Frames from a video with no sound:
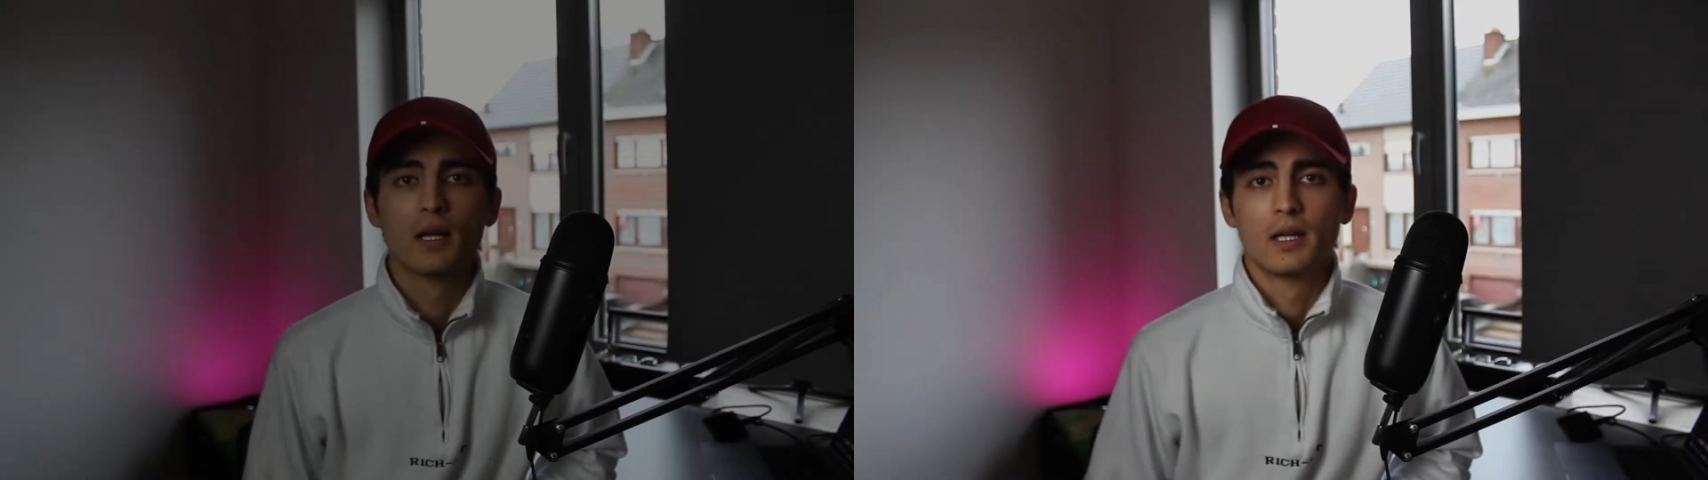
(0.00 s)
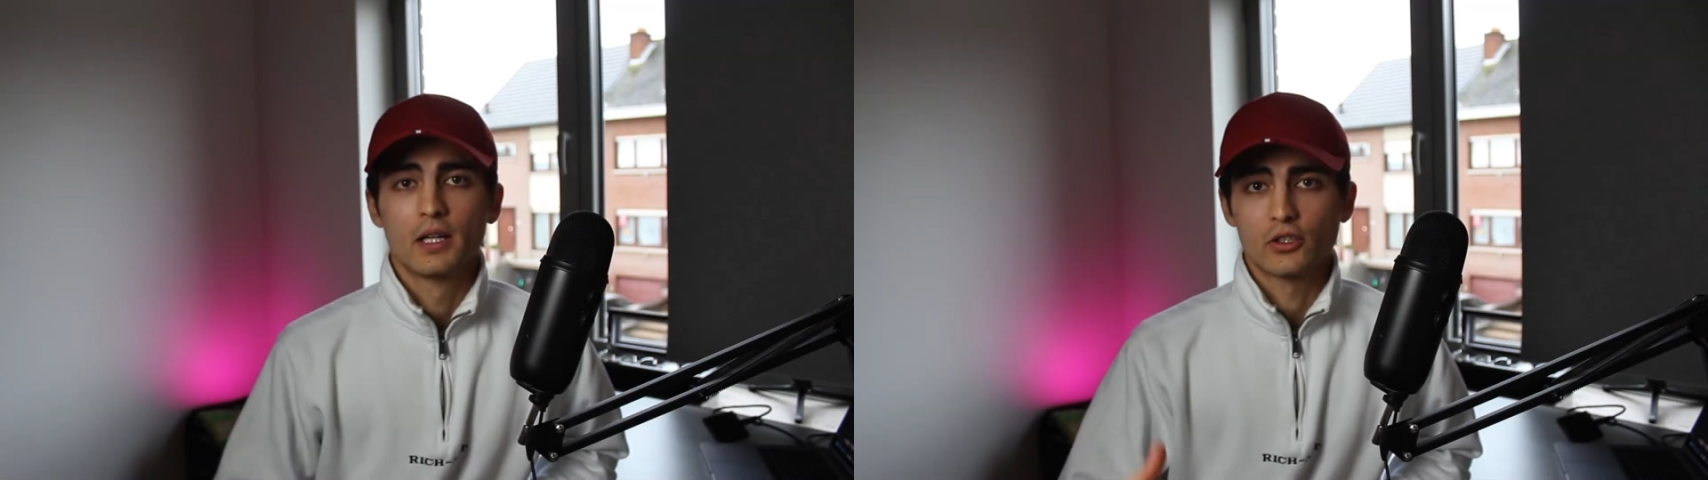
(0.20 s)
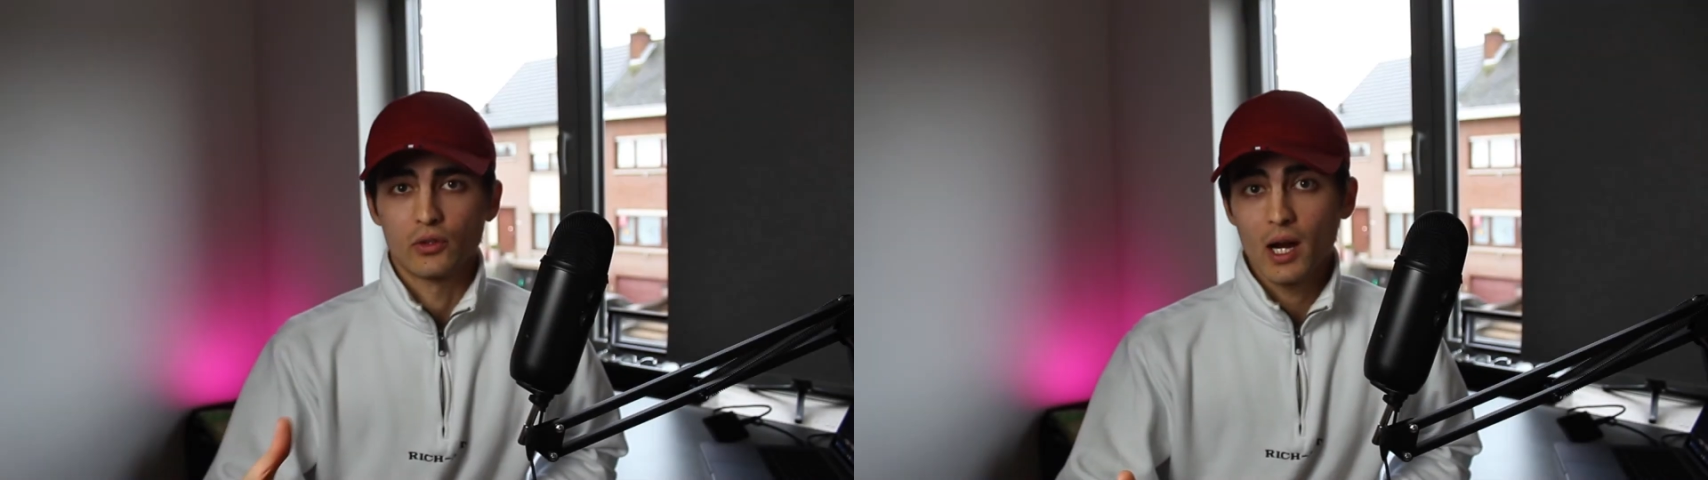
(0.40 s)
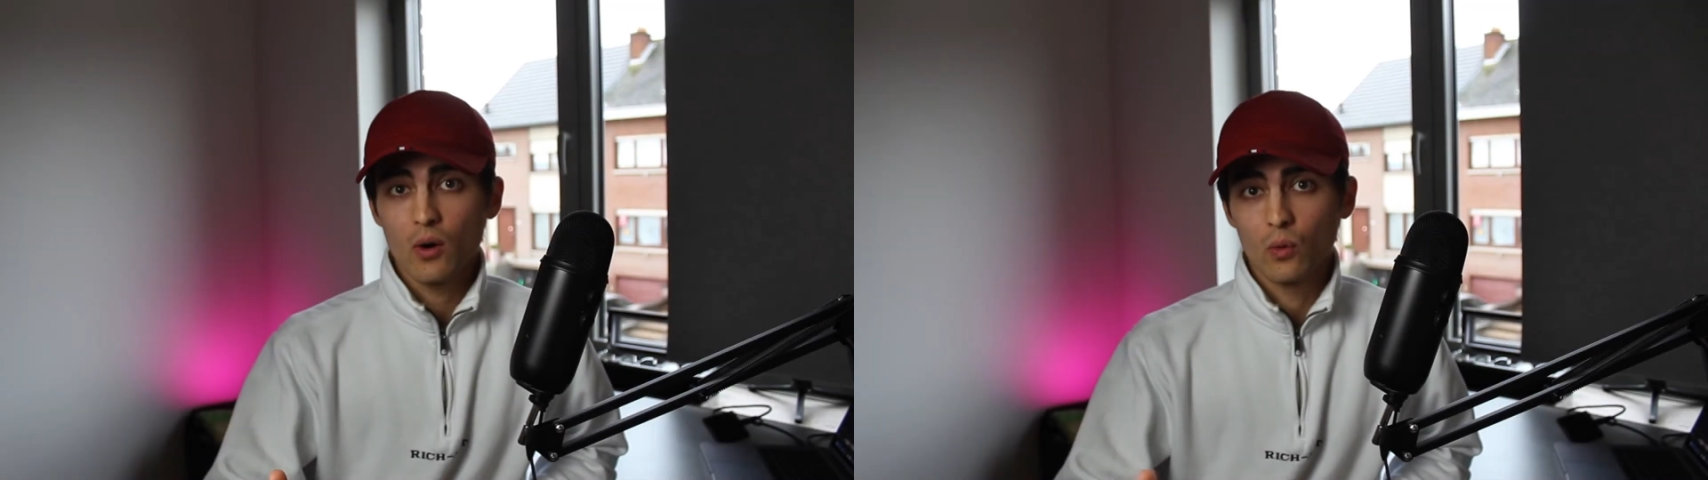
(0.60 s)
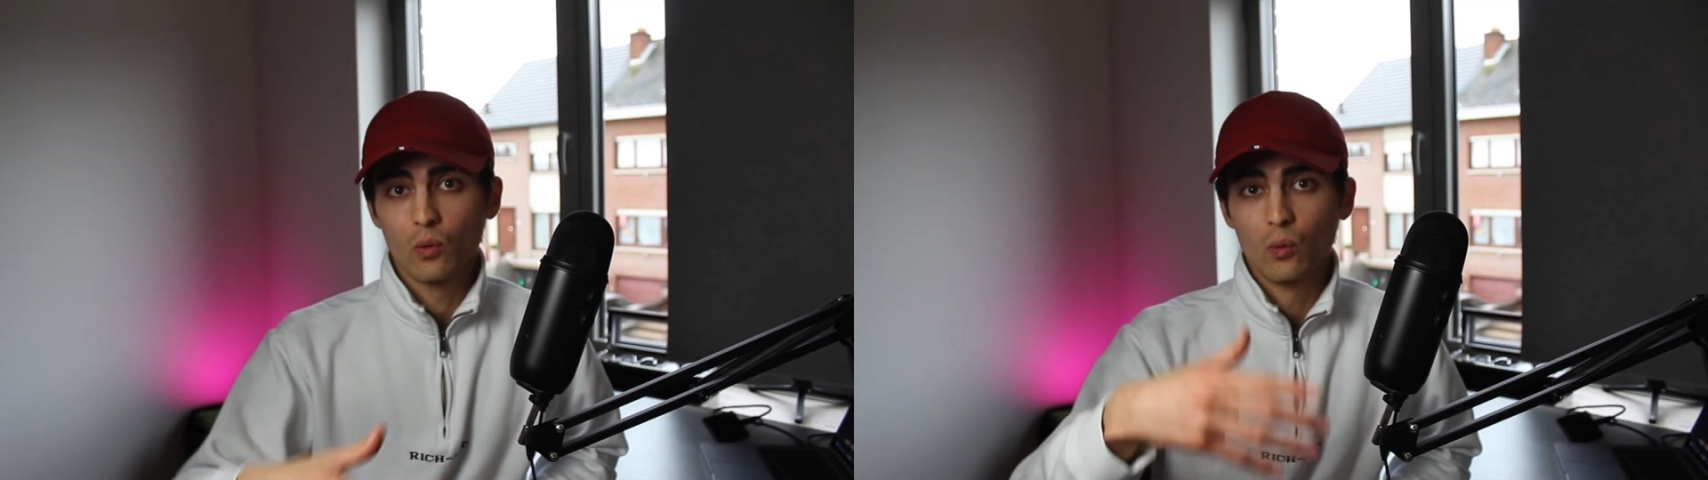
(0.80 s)
So
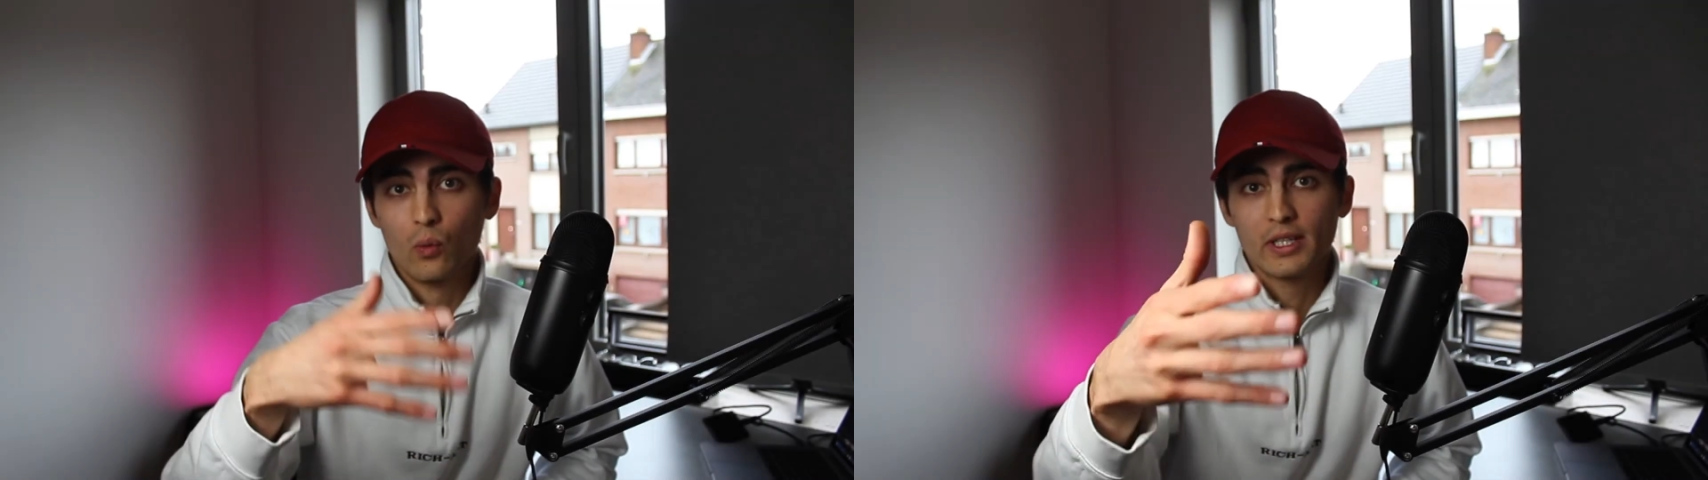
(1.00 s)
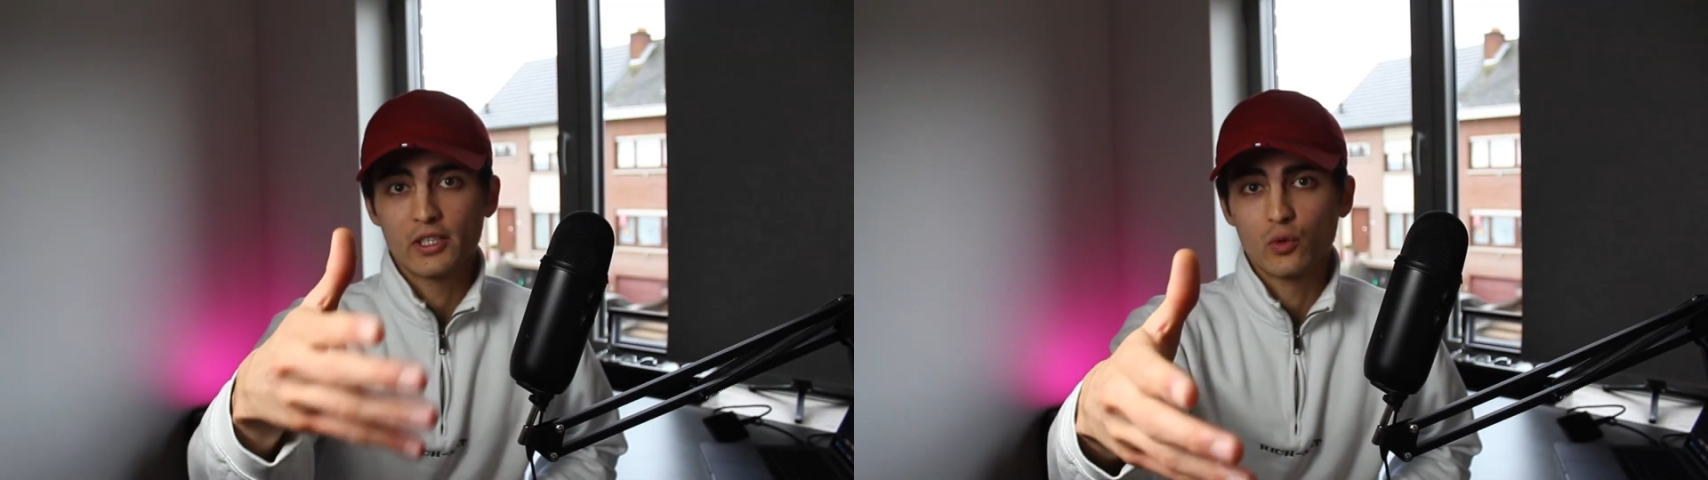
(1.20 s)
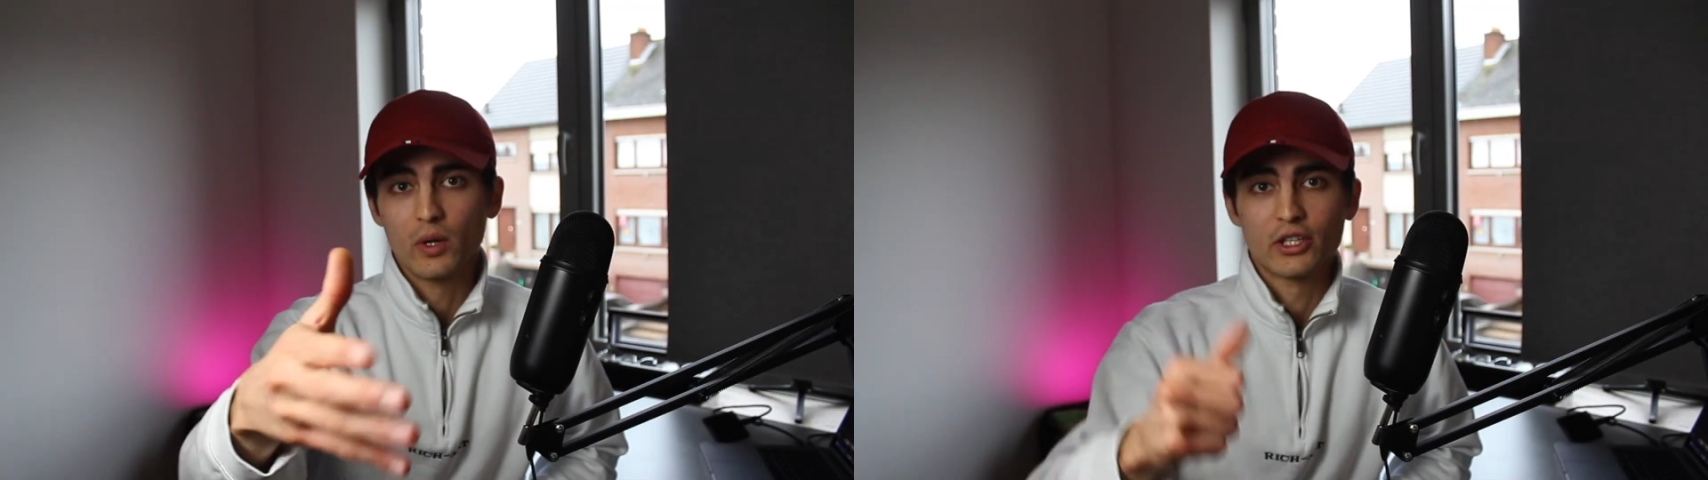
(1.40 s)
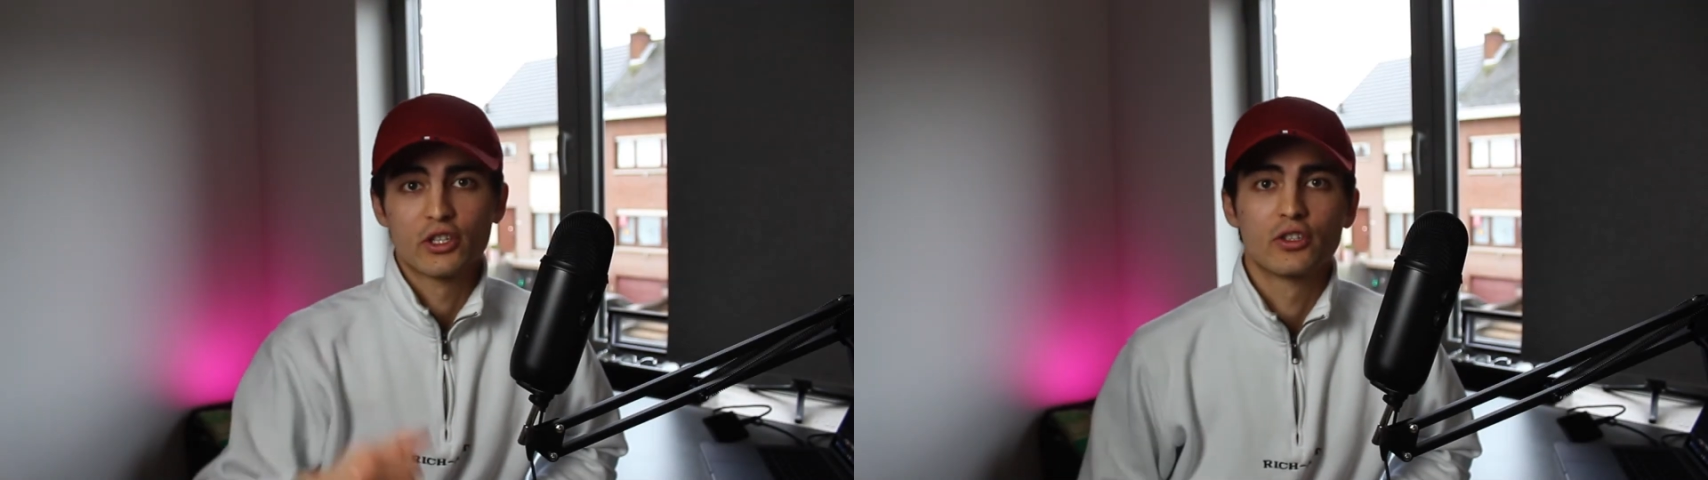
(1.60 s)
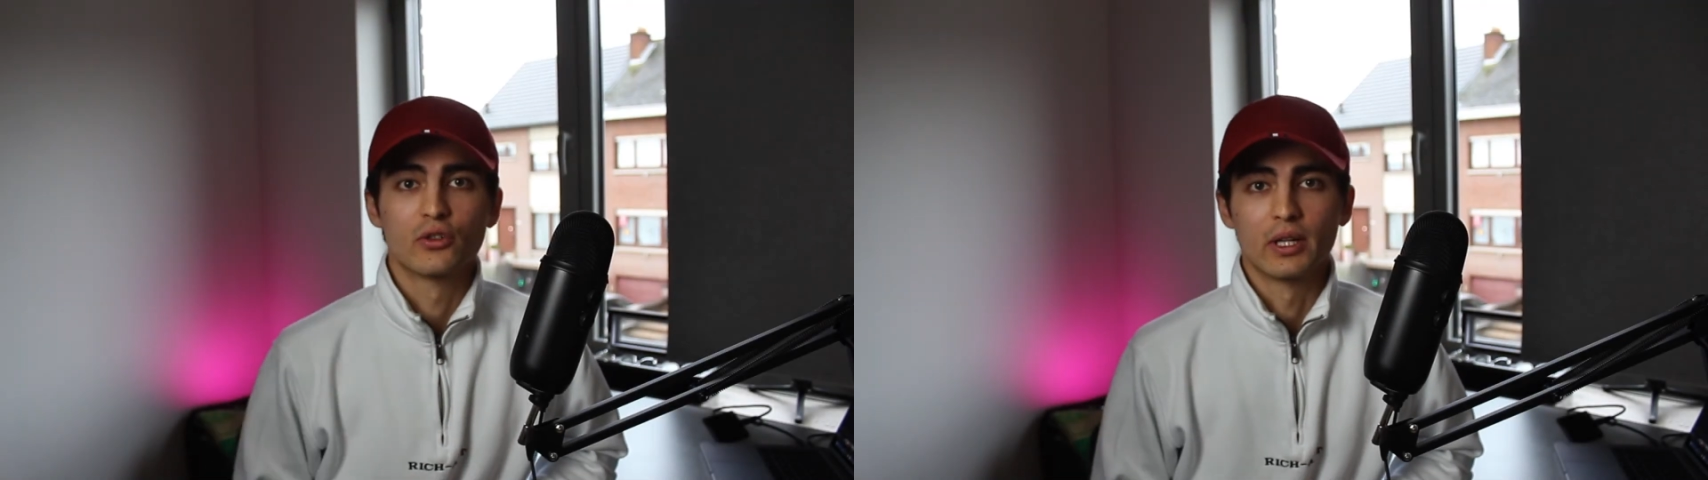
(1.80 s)
now we switched to the